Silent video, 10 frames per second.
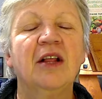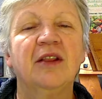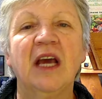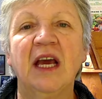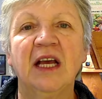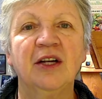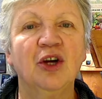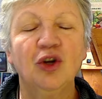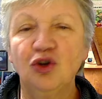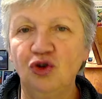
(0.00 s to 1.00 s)
Then
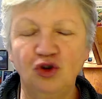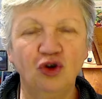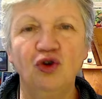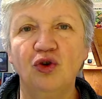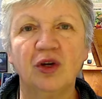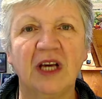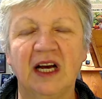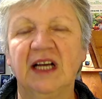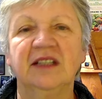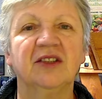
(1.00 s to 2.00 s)
you
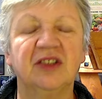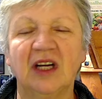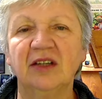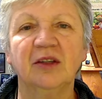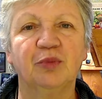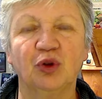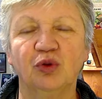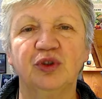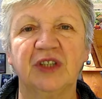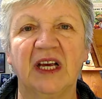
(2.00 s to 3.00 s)
can start the
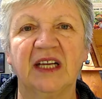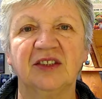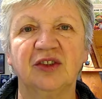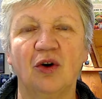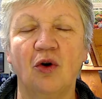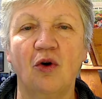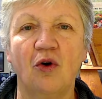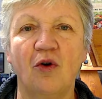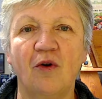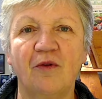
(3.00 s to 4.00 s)
process
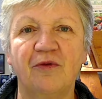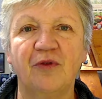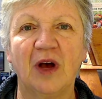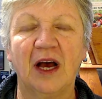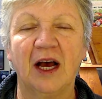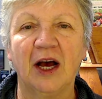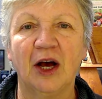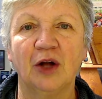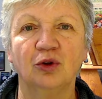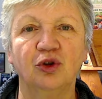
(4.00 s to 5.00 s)
of
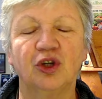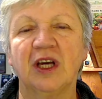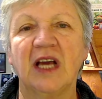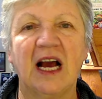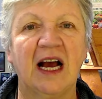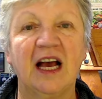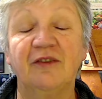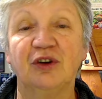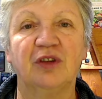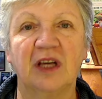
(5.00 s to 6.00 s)
looking at
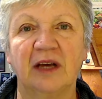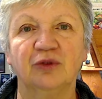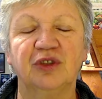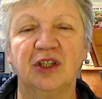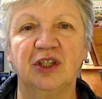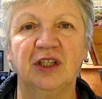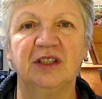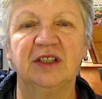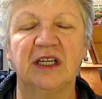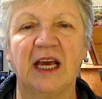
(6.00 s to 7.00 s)
everything else that you need
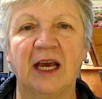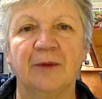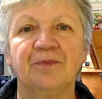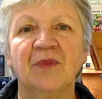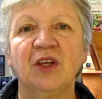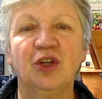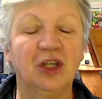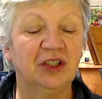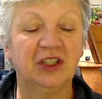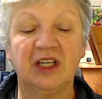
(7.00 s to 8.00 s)
to get. You
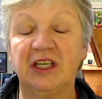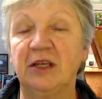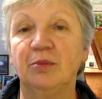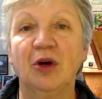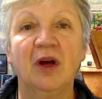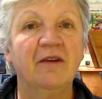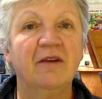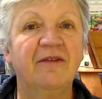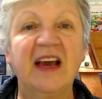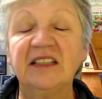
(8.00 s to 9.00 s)
need to keep
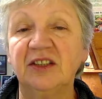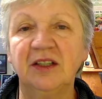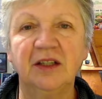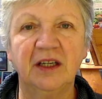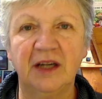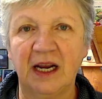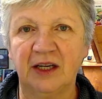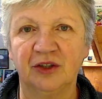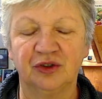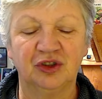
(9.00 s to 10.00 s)
veterinary
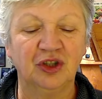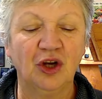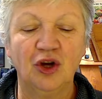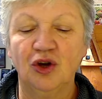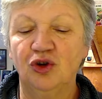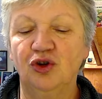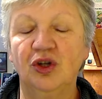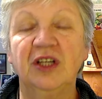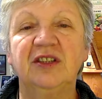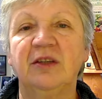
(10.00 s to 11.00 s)
records. You
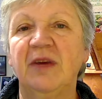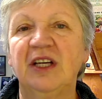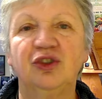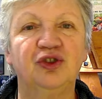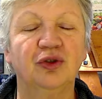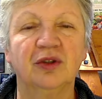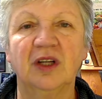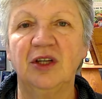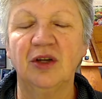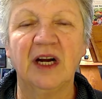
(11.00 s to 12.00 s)
need to make sure
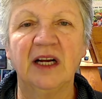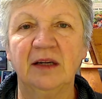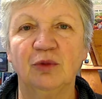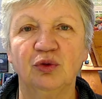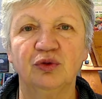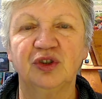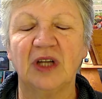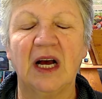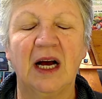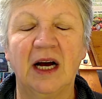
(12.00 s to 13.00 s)
that your animals
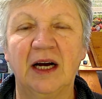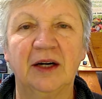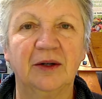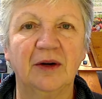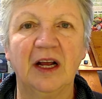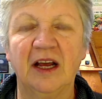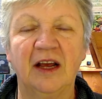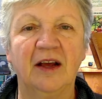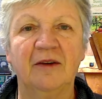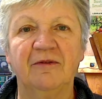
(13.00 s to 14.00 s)
are
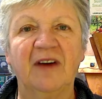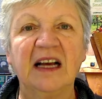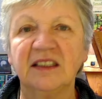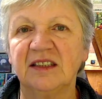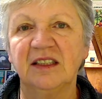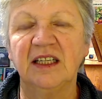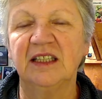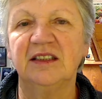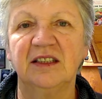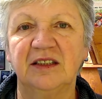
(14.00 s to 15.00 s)

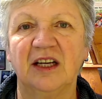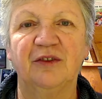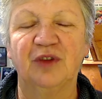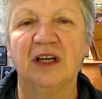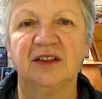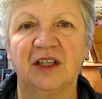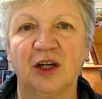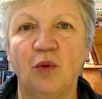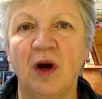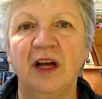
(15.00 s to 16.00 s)
vaccinated, if that is a
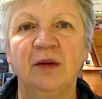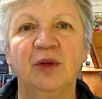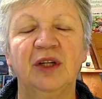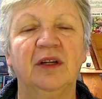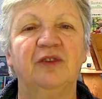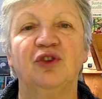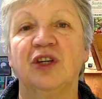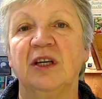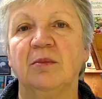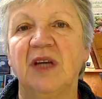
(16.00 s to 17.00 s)
requirement. If you
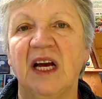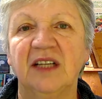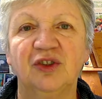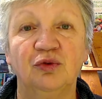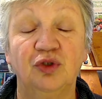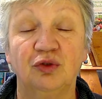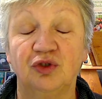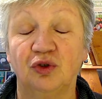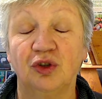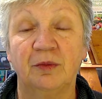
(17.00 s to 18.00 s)
keep cattle, you'll
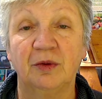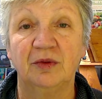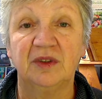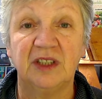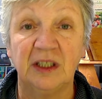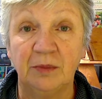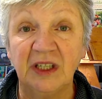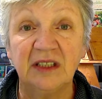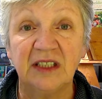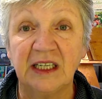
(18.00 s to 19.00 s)
talk about
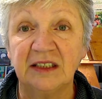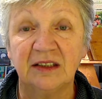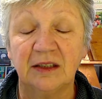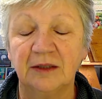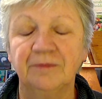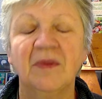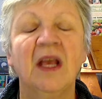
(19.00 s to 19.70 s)
TB testing.